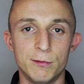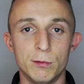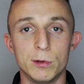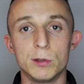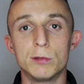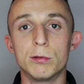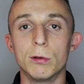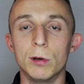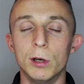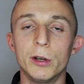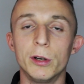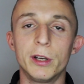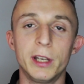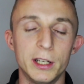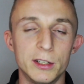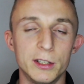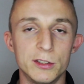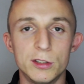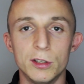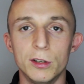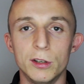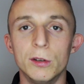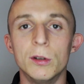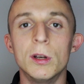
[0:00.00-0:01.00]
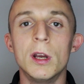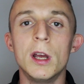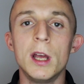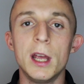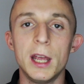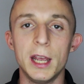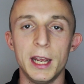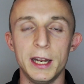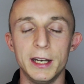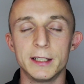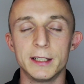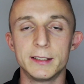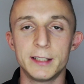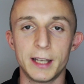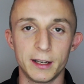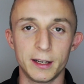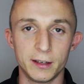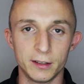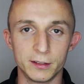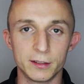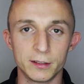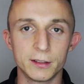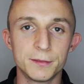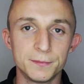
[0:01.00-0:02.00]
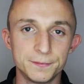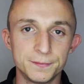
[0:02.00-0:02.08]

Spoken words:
which we'll look into in a second.